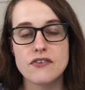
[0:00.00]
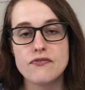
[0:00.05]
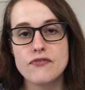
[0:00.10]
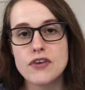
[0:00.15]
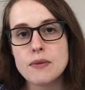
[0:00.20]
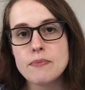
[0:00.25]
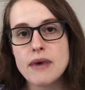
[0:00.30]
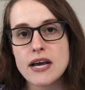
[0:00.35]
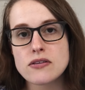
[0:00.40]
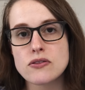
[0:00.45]
The
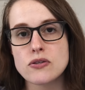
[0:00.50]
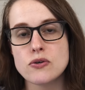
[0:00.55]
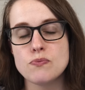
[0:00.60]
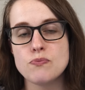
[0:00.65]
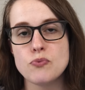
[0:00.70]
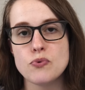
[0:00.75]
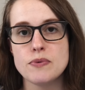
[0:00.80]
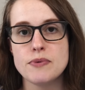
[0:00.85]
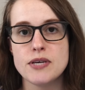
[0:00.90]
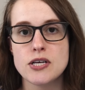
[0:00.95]
feedback
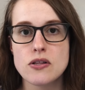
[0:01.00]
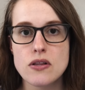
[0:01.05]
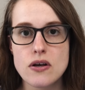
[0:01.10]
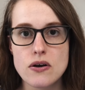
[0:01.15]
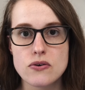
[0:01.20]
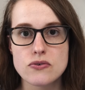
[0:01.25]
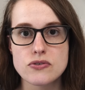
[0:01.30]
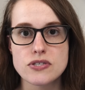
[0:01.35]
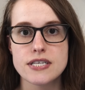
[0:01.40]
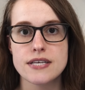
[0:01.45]
loop would be
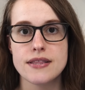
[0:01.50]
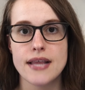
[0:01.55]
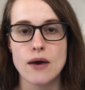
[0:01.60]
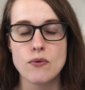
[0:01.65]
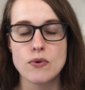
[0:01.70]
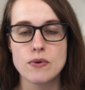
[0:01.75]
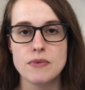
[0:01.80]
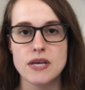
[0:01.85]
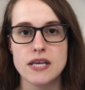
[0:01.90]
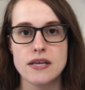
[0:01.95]
closed, and
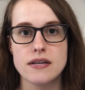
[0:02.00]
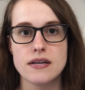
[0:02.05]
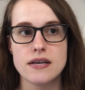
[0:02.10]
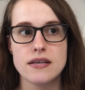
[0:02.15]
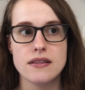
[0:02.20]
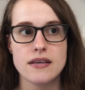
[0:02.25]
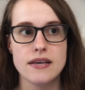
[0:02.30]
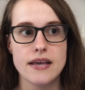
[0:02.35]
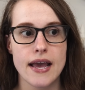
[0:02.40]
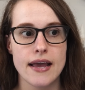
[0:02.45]
that would mean
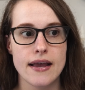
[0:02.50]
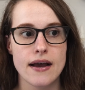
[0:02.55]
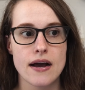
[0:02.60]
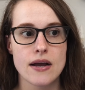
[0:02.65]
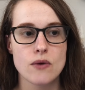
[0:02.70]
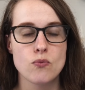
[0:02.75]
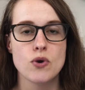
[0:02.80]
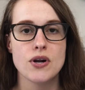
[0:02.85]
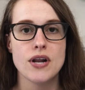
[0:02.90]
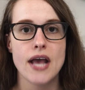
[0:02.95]
the
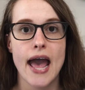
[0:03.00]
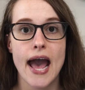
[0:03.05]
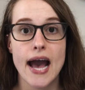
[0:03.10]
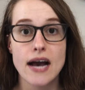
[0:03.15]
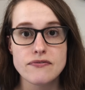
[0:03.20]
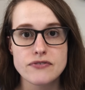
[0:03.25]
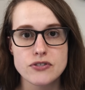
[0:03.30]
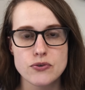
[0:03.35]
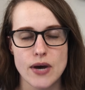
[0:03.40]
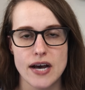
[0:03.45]
AI would
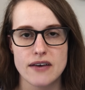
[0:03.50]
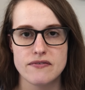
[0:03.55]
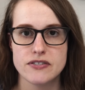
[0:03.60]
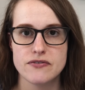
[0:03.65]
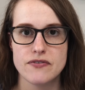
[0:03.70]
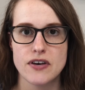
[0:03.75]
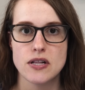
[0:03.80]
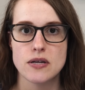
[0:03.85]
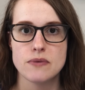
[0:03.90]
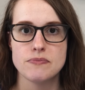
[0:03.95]
have to have
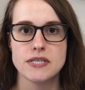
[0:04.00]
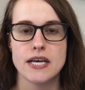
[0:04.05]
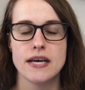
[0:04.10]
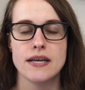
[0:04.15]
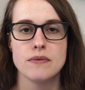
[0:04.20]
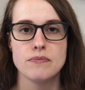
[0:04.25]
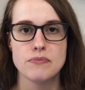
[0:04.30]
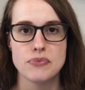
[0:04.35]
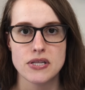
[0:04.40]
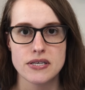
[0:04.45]
developed
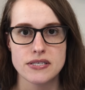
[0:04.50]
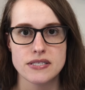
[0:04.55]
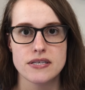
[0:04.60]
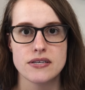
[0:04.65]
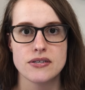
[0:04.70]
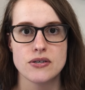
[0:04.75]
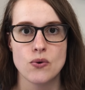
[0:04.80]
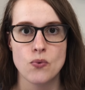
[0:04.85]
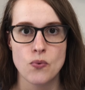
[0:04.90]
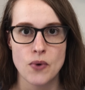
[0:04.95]
an
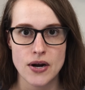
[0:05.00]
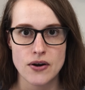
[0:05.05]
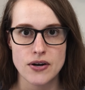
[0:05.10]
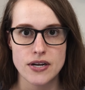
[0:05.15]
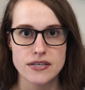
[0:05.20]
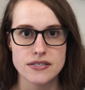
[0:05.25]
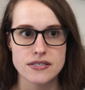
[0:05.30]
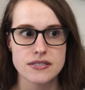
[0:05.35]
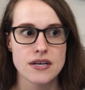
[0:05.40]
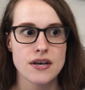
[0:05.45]
implicit
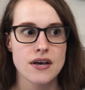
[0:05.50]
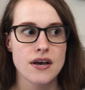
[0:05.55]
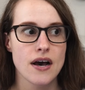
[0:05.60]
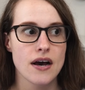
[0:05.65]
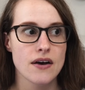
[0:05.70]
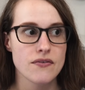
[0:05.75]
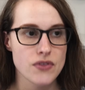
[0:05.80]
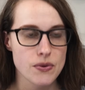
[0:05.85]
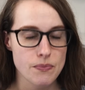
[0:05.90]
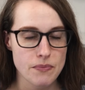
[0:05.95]
awareness
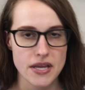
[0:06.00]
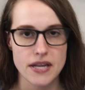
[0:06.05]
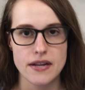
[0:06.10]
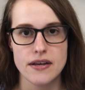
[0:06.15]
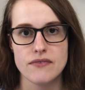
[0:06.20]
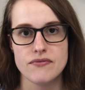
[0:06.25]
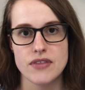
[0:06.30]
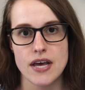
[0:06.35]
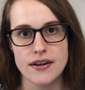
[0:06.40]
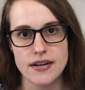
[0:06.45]
of the
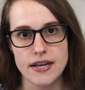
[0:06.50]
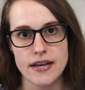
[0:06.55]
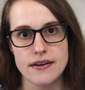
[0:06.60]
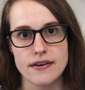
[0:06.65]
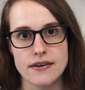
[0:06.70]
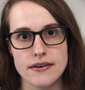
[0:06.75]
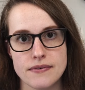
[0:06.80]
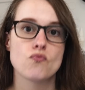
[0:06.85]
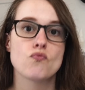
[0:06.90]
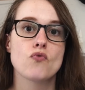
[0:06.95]
meaning of that
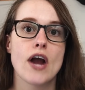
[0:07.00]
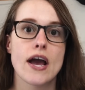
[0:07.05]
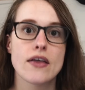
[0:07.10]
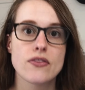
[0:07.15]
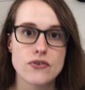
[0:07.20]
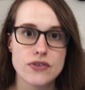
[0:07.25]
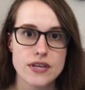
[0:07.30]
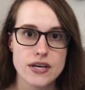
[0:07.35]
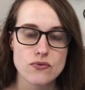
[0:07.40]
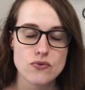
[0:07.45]
data,
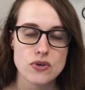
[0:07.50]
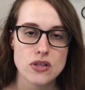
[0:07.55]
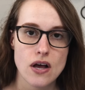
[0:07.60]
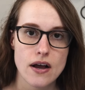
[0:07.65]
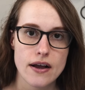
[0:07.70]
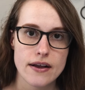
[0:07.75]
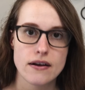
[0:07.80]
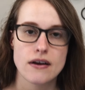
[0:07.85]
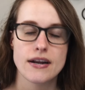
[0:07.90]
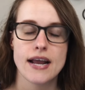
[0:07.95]
rather than
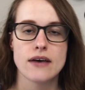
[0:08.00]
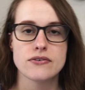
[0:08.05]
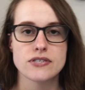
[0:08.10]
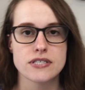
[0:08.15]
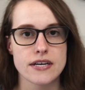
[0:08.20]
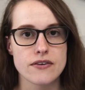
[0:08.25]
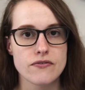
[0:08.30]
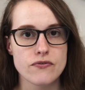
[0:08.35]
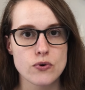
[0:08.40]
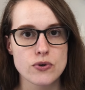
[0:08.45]
relying on
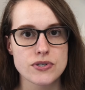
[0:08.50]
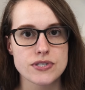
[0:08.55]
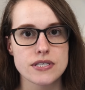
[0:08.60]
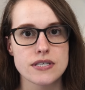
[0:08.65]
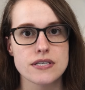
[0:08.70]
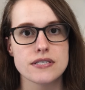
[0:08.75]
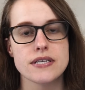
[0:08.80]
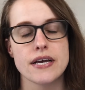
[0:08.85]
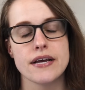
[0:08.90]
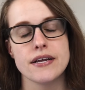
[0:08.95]
outside
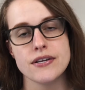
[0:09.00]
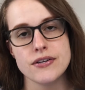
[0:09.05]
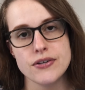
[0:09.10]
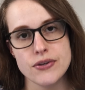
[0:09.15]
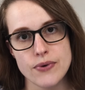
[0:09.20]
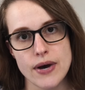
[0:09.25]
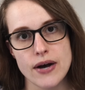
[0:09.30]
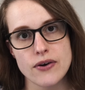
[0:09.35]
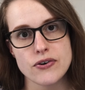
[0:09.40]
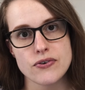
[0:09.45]
forces and a
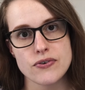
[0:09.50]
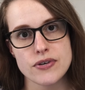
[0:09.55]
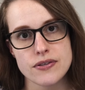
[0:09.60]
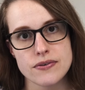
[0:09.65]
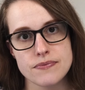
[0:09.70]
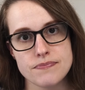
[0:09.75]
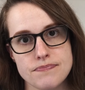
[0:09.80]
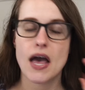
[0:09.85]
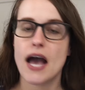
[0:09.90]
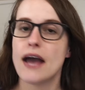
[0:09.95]
new
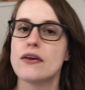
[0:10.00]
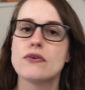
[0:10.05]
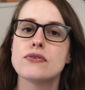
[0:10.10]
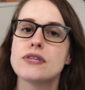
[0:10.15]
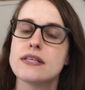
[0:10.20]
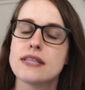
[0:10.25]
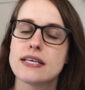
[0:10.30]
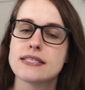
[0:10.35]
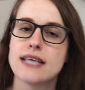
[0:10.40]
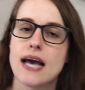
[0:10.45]
algorithm. I don't
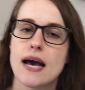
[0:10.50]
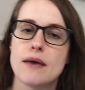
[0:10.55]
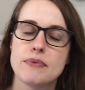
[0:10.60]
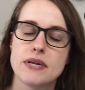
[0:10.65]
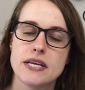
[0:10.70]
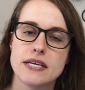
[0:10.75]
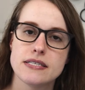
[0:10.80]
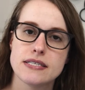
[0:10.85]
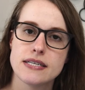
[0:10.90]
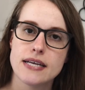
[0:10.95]
think that's
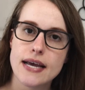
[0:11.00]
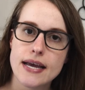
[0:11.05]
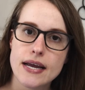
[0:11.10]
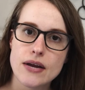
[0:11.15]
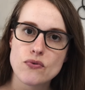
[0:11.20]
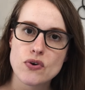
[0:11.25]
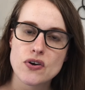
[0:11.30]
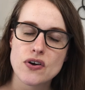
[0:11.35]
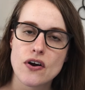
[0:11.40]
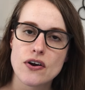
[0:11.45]
happening
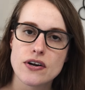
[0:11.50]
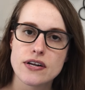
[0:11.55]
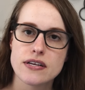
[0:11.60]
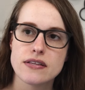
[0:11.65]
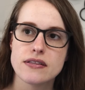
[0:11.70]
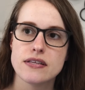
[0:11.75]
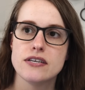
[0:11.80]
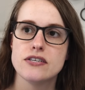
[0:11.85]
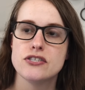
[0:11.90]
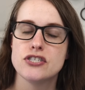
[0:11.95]
today
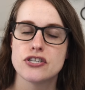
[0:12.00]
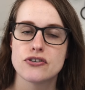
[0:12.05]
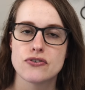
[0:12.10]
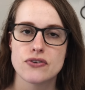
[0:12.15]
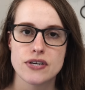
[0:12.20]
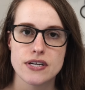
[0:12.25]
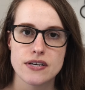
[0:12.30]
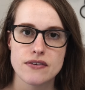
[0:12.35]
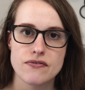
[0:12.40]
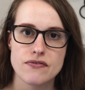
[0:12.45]
regarding the
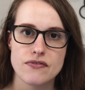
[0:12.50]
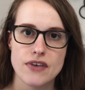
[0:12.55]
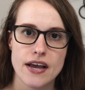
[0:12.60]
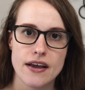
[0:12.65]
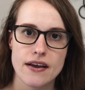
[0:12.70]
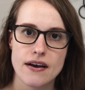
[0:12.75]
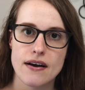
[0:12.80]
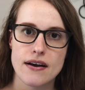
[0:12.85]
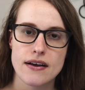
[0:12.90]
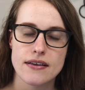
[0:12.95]
generative
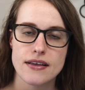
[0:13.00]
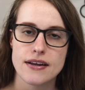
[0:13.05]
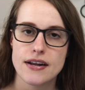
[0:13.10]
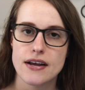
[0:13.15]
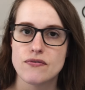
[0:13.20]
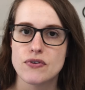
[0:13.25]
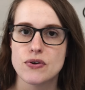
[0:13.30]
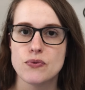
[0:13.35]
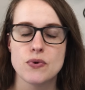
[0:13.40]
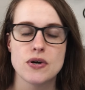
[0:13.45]
AI that
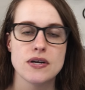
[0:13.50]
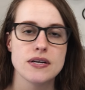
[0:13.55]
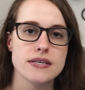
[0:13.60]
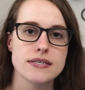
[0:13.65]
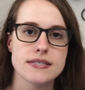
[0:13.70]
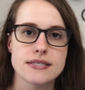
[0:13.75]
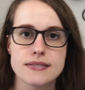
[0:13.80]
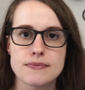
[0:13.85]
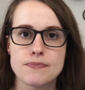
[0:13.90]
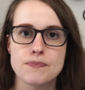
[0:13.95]
everyone
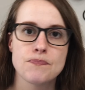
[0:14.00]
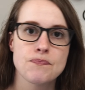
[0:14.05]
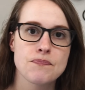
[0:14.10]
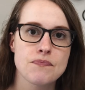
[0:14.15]
is